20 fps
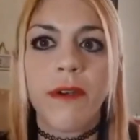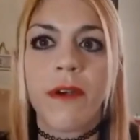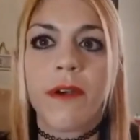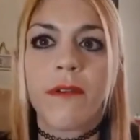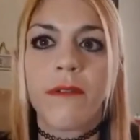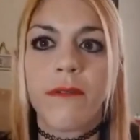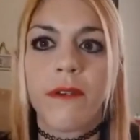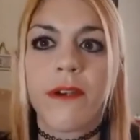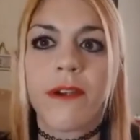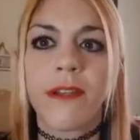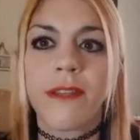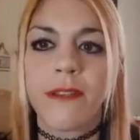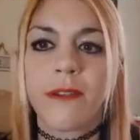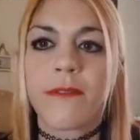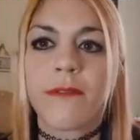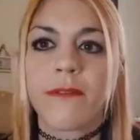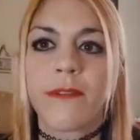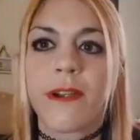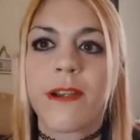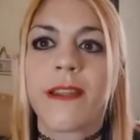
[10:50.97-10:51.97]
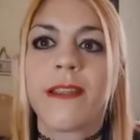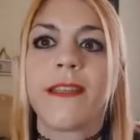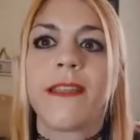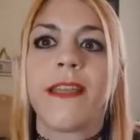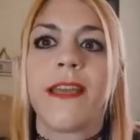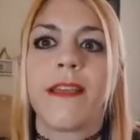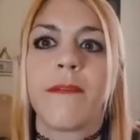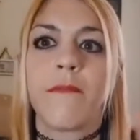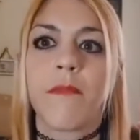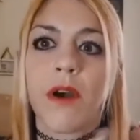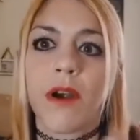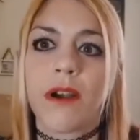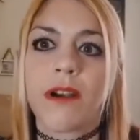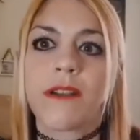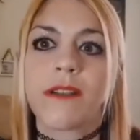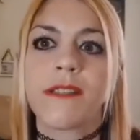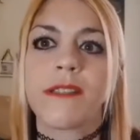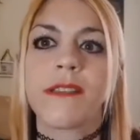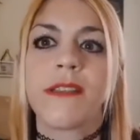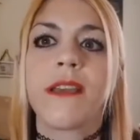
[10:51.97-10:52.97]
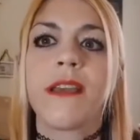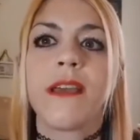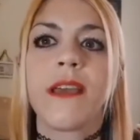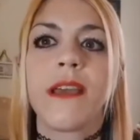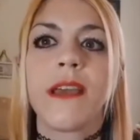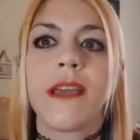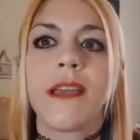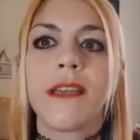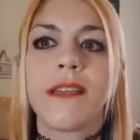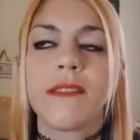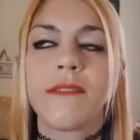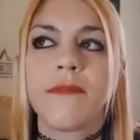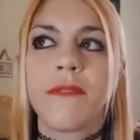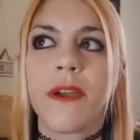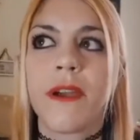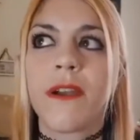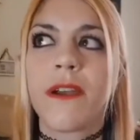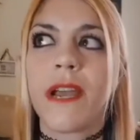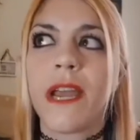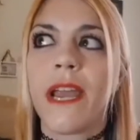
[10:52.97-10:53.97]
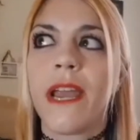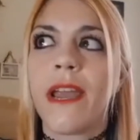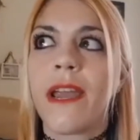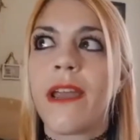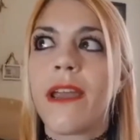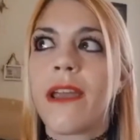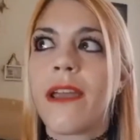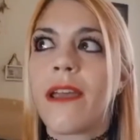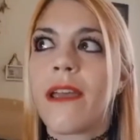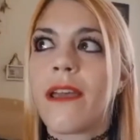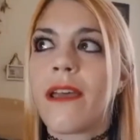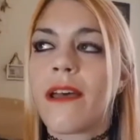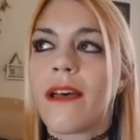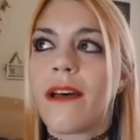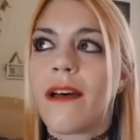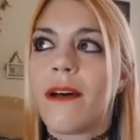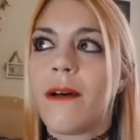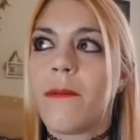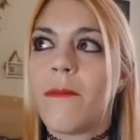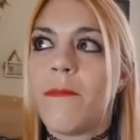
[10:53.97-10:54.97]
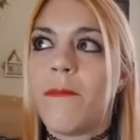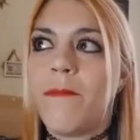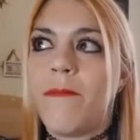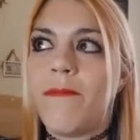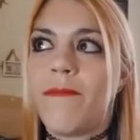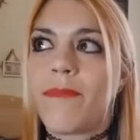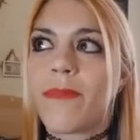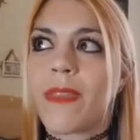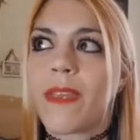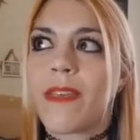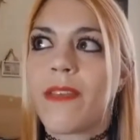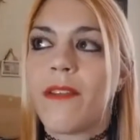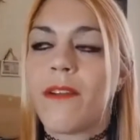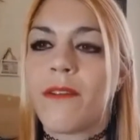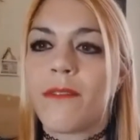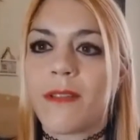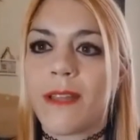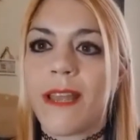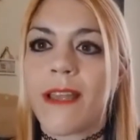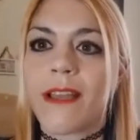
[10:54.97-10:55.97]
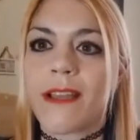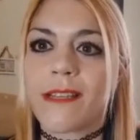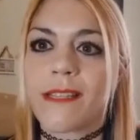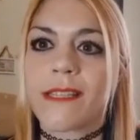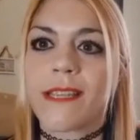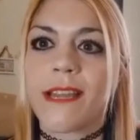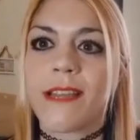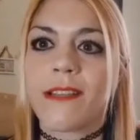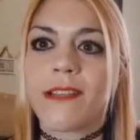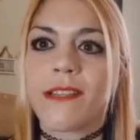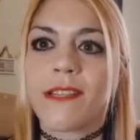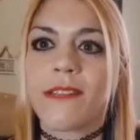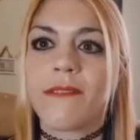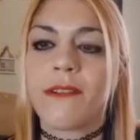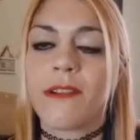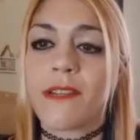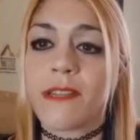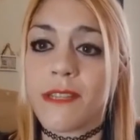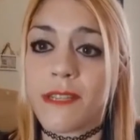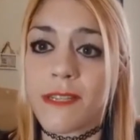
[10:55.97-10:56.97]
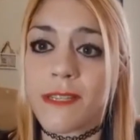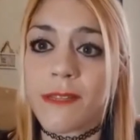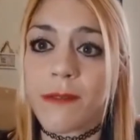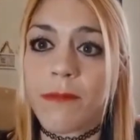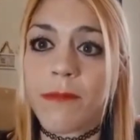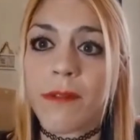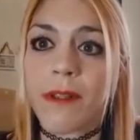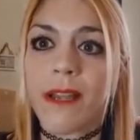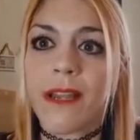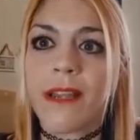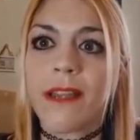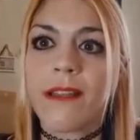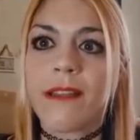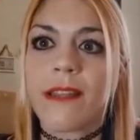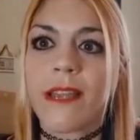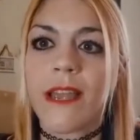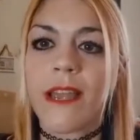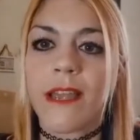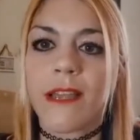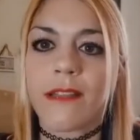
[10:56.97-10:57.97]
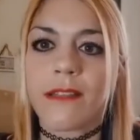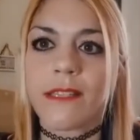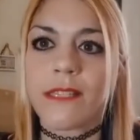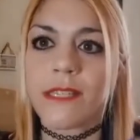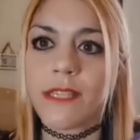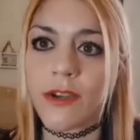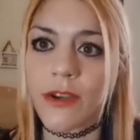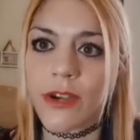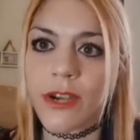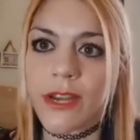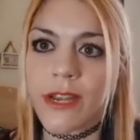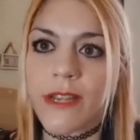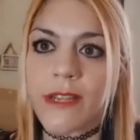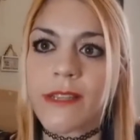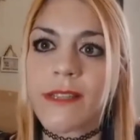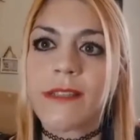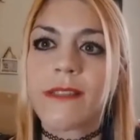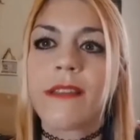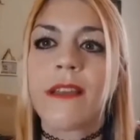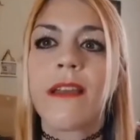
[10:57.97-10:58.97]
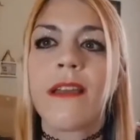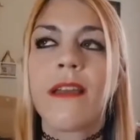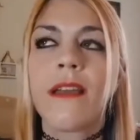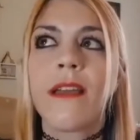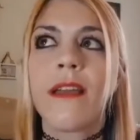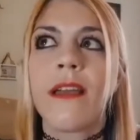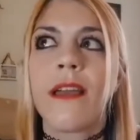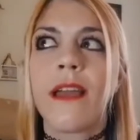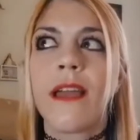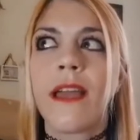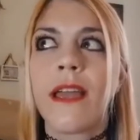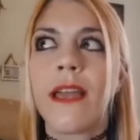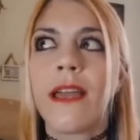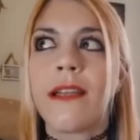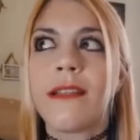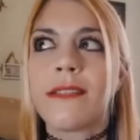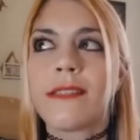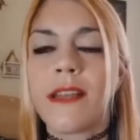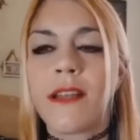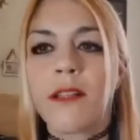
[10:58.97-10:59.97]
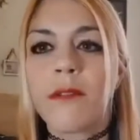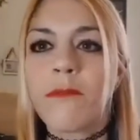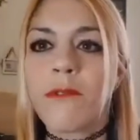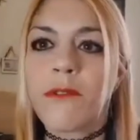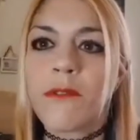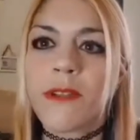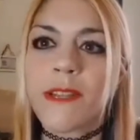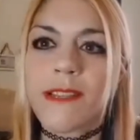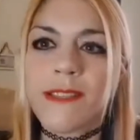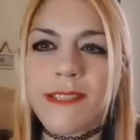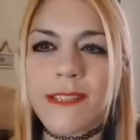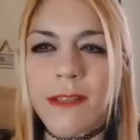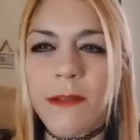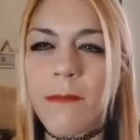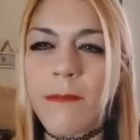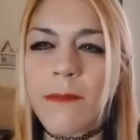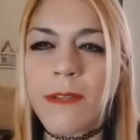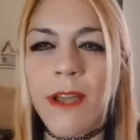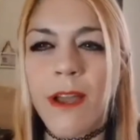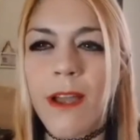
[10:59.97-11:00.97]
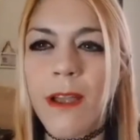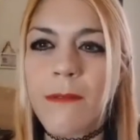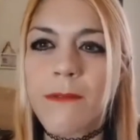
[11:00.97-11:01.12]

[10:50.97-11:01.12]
very different. Like, Mars is very, um, you know, like I said, she's very disciplined and serious, and Sailor Moon can sometimes